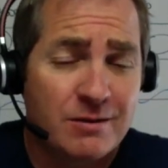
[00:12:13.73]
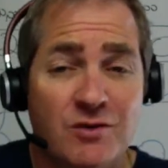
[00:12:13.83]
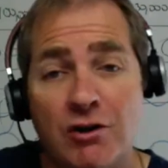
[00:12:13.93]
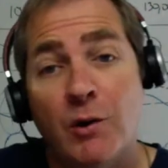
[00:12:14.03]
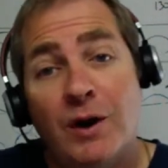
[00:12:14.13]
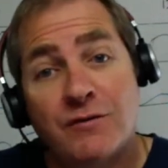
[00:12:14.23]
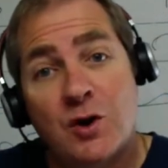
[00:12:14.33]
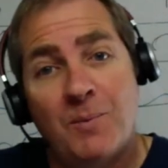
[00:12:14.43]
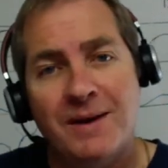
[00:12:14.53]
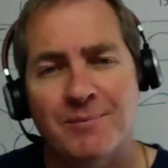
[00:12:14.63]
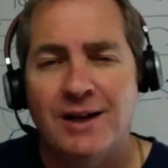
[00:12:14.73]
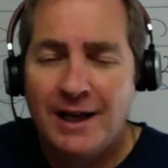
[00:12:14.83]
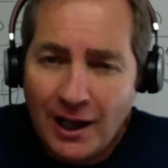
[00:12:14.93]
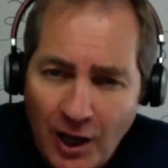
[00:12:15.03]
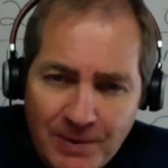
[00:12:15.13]
I'm sorry I went off topic, but
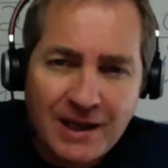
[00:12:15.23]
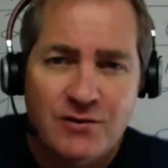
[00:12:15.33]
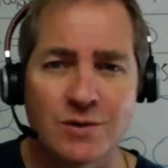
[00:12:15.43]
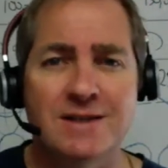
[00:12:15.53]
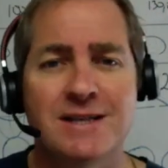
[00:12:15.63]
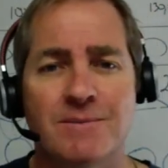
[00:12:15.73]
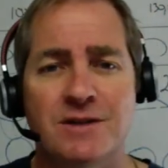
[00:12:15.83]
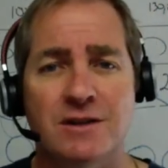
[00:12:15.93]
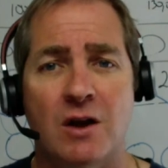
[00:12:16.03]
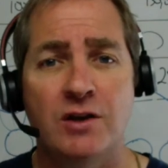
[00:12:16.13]
I hope it gives you a zip to say,